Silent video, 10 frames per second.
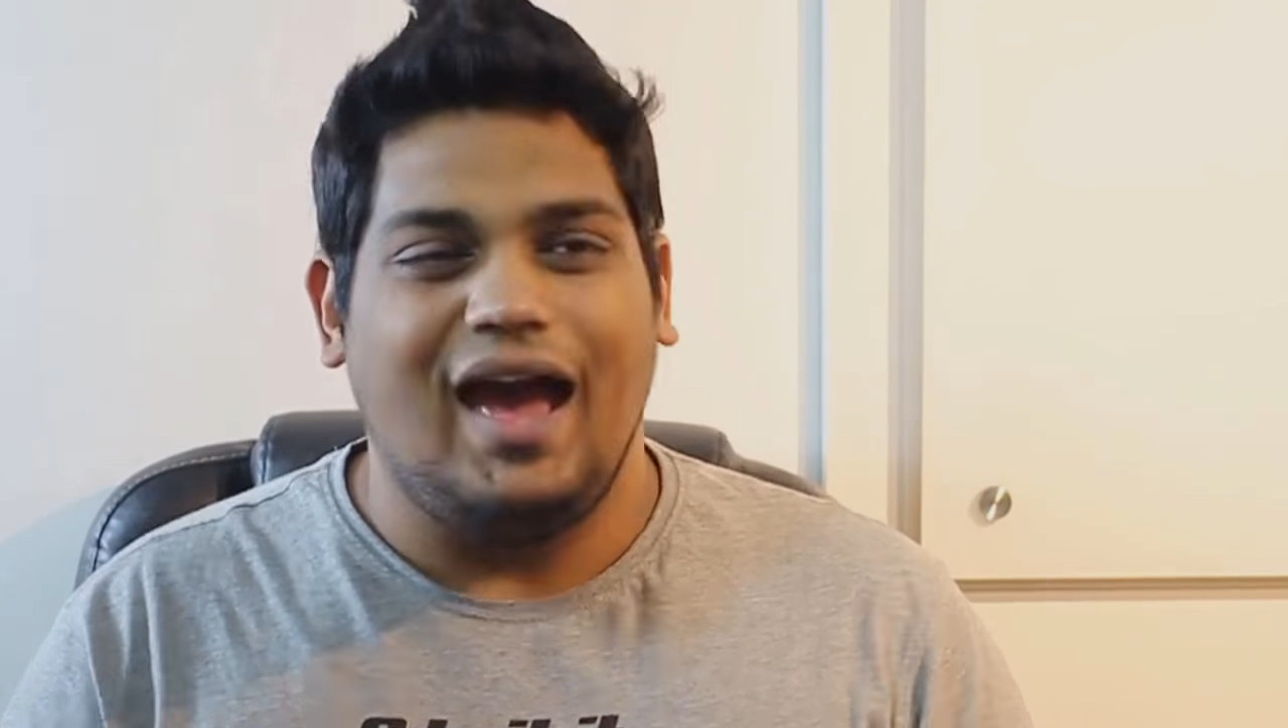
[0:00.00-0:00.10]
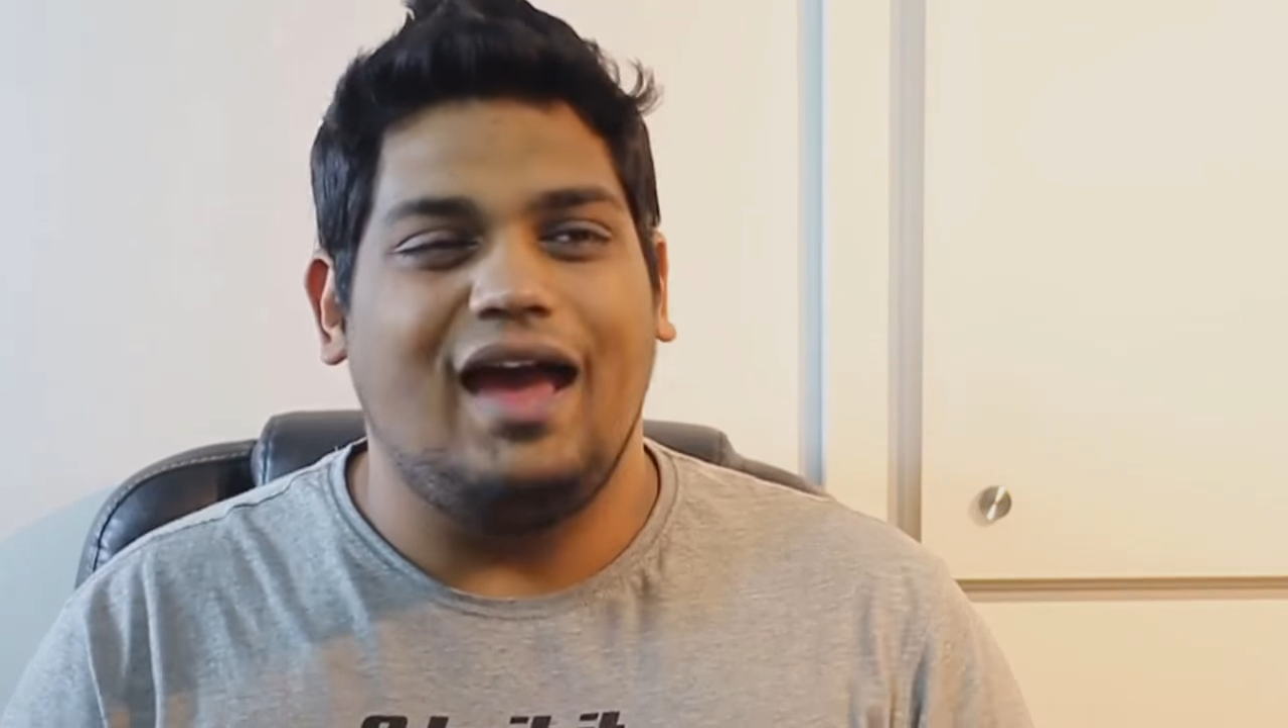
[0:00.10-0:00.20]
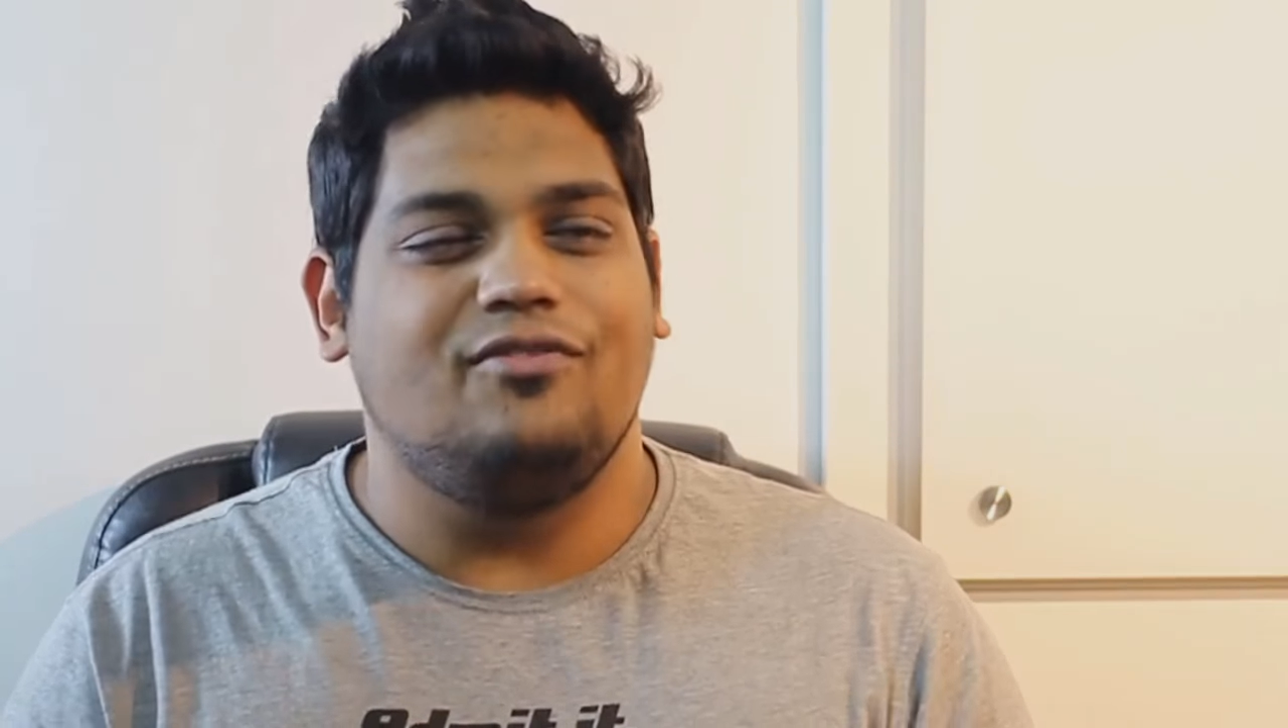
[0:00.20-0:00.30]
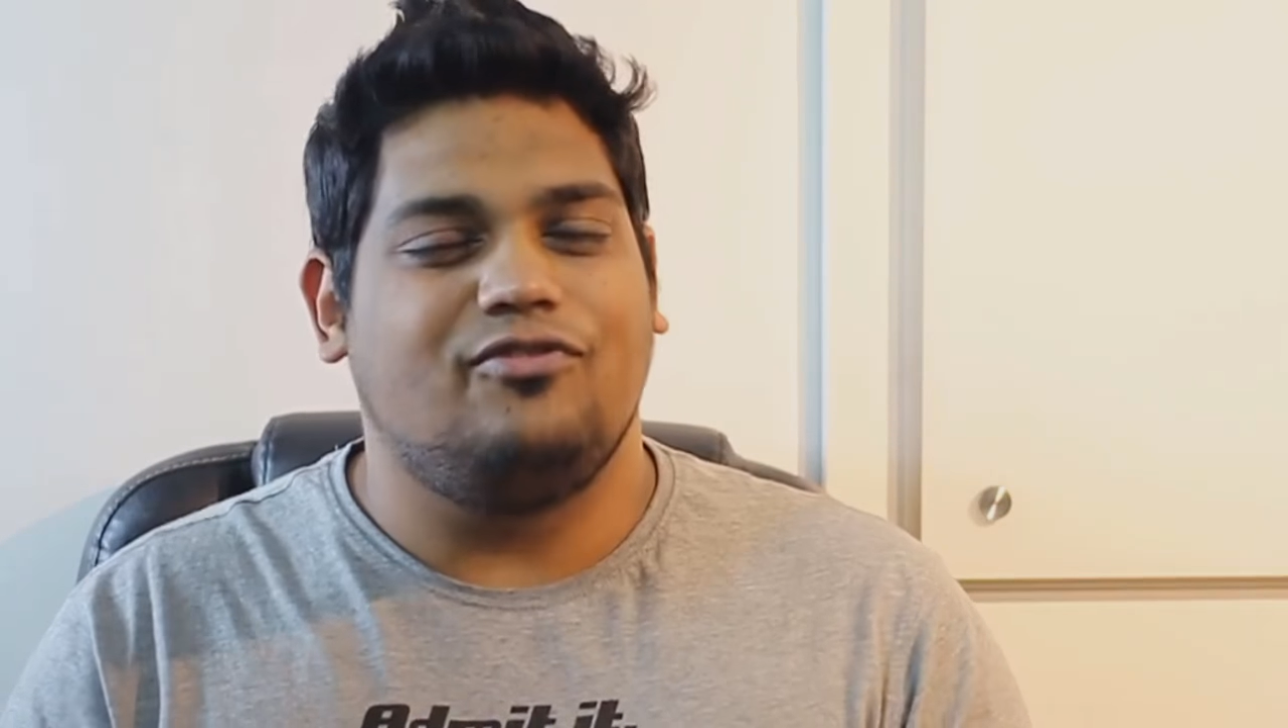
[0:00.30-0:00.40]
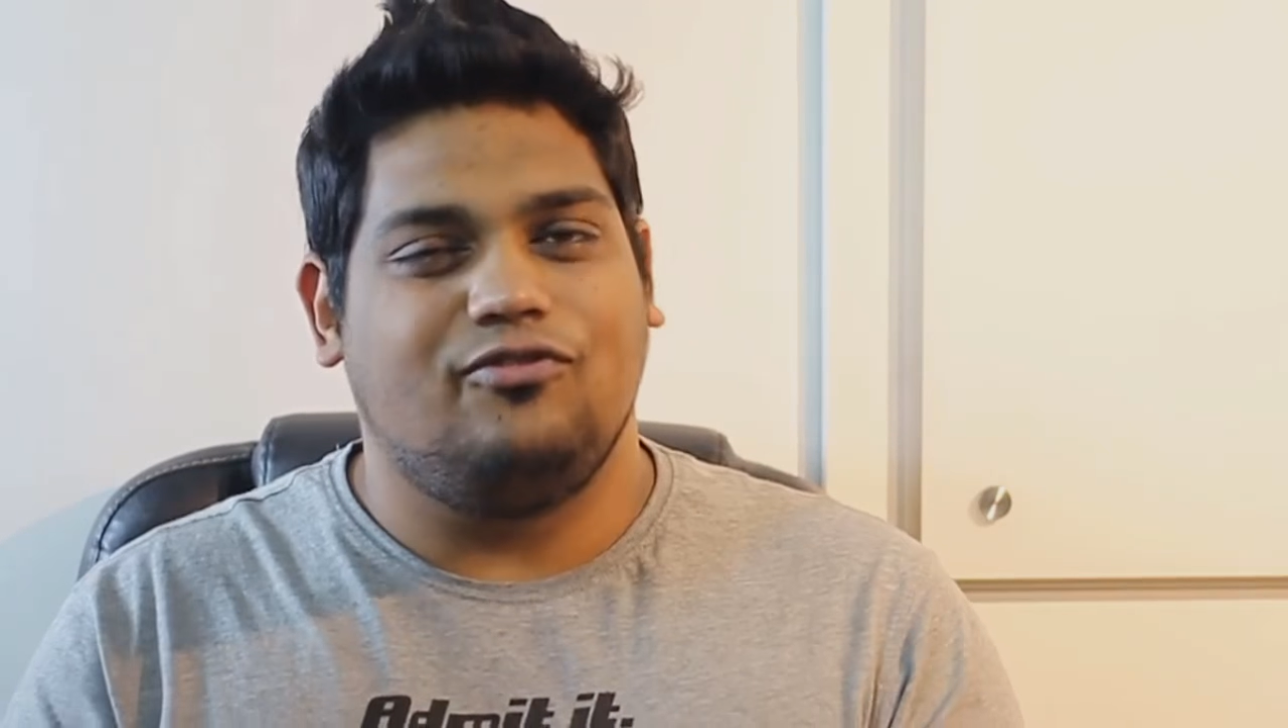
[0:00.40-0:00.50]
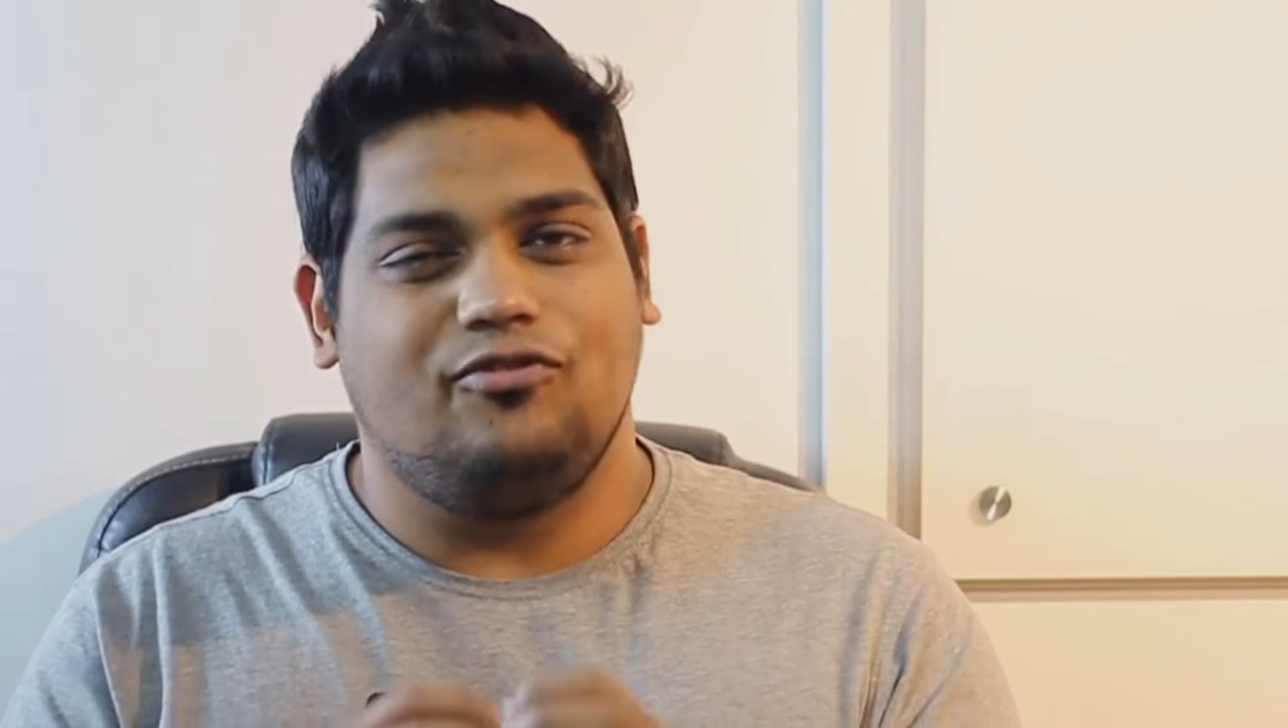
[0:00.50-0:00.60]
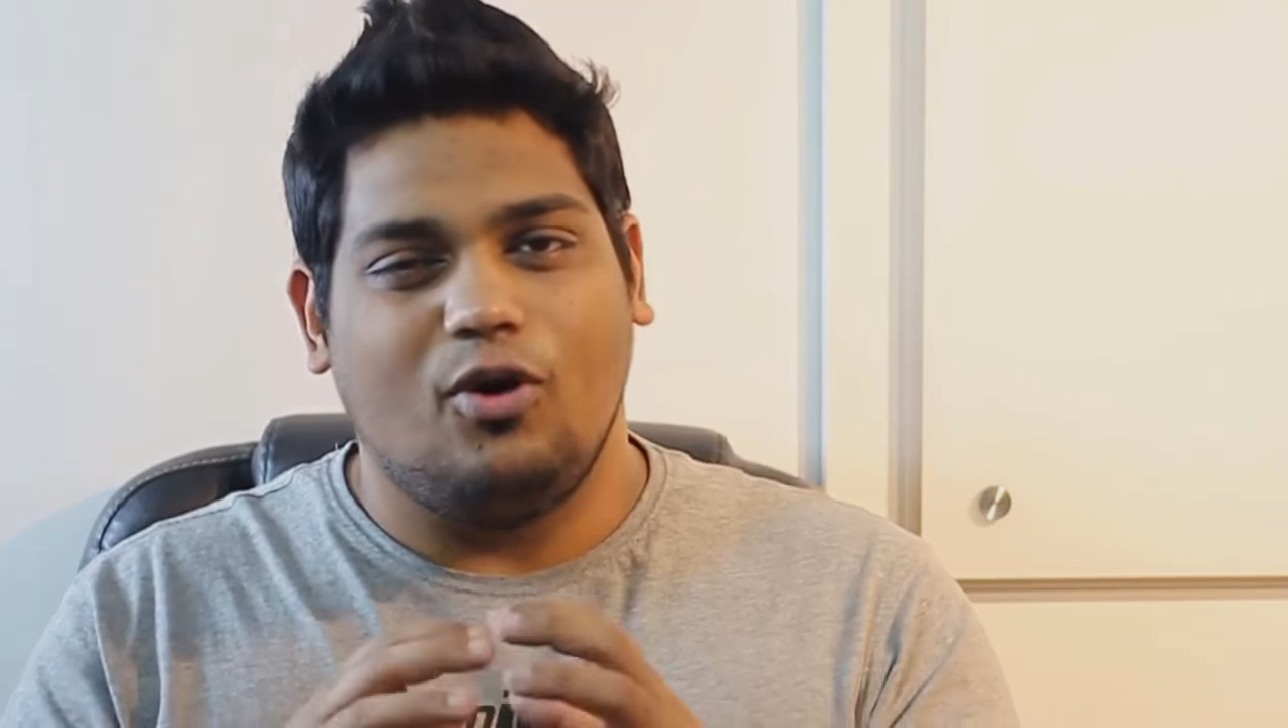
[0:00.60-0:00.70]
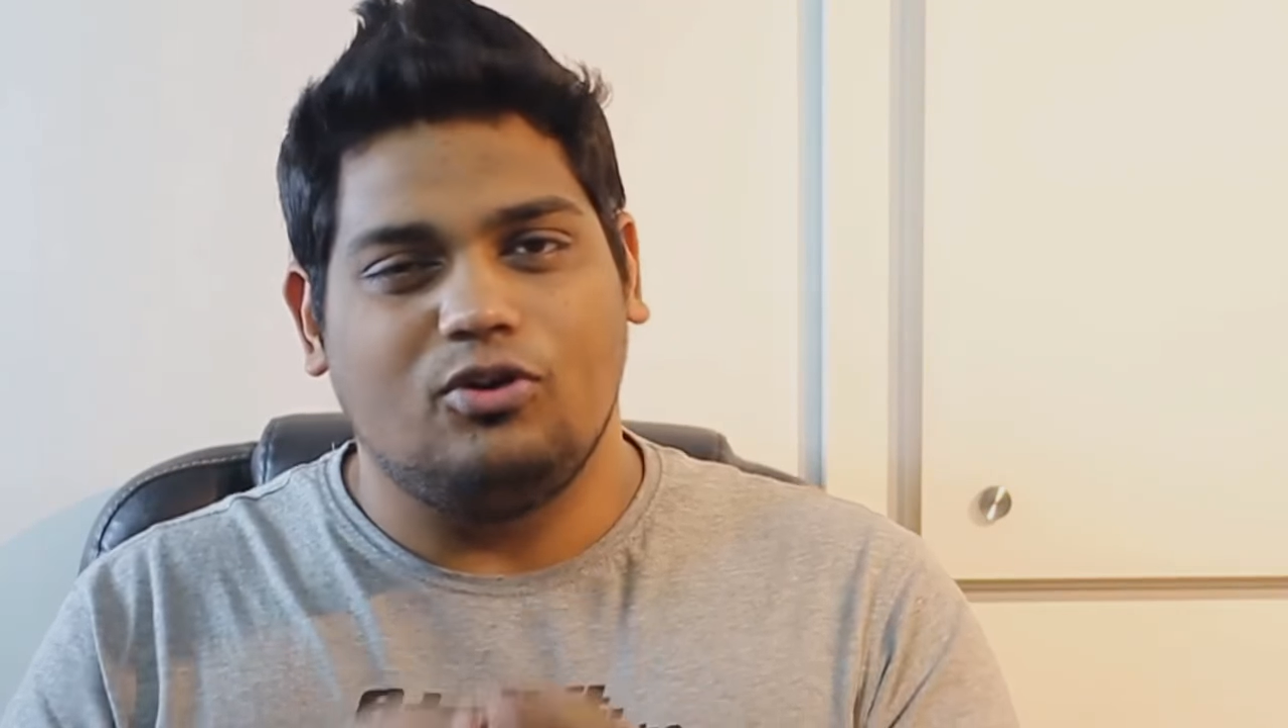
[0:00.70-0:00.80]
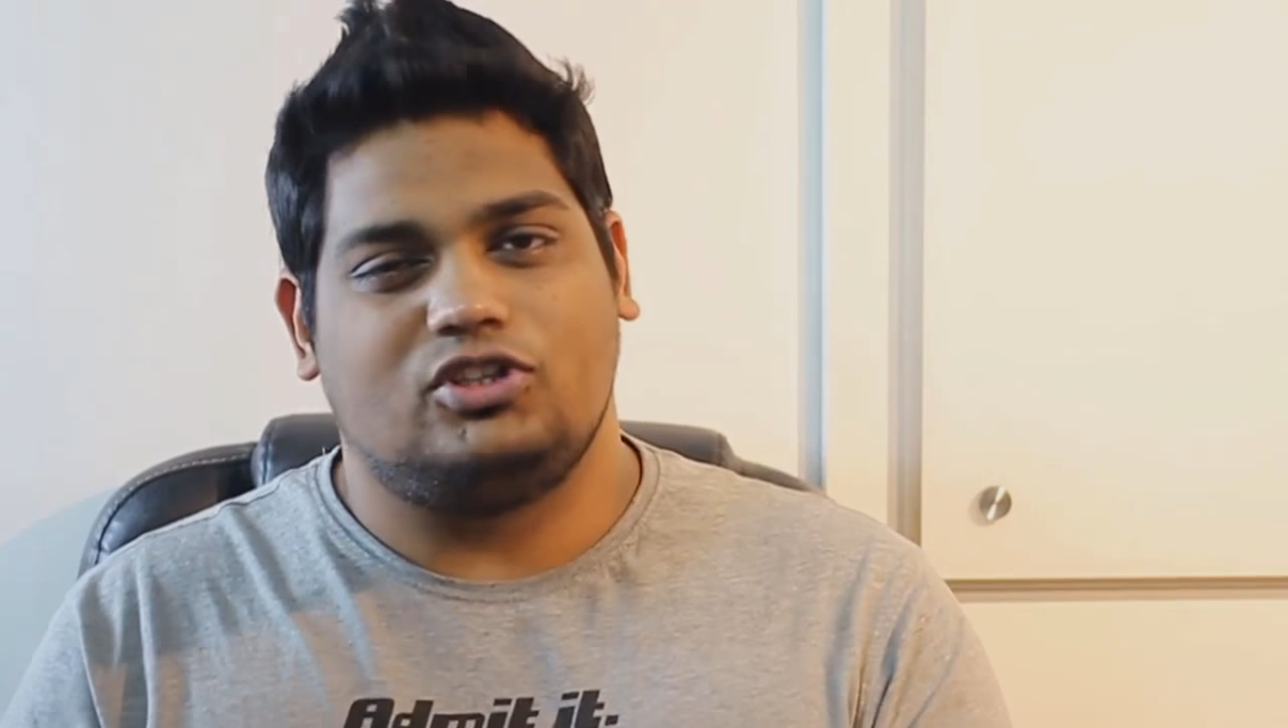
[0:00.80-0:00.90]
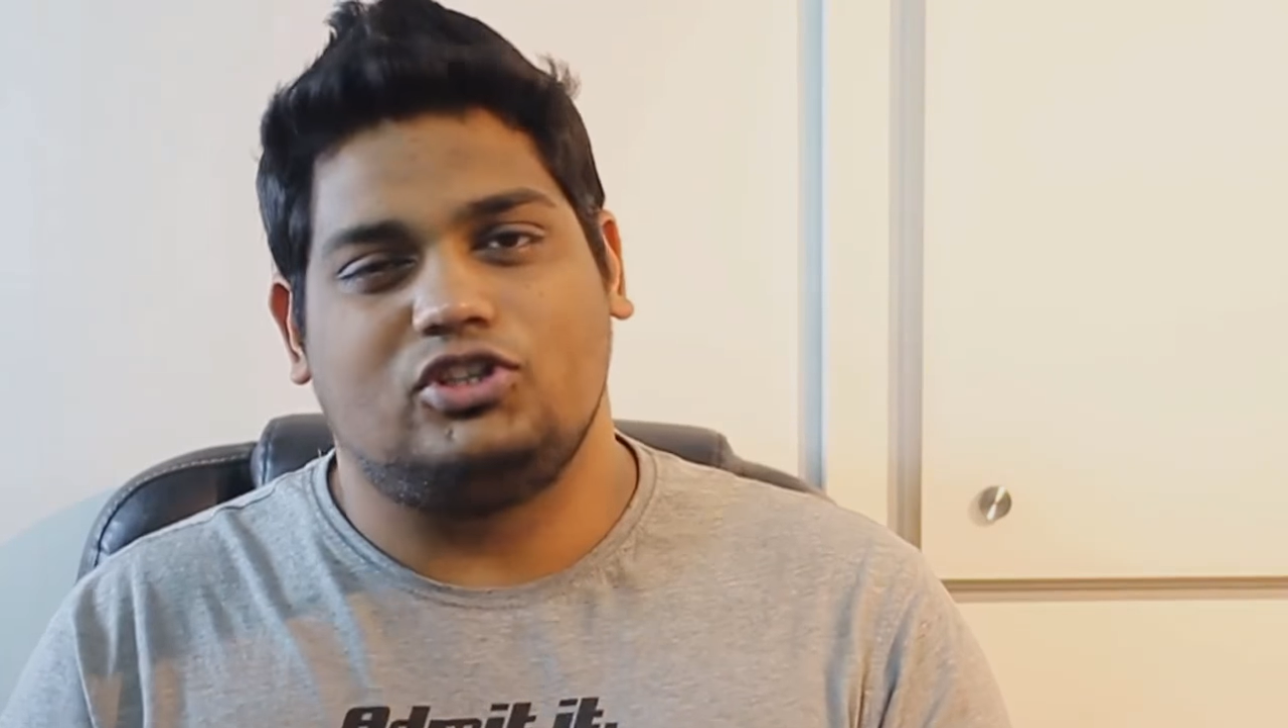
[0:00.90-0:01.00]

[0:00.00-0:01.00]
And for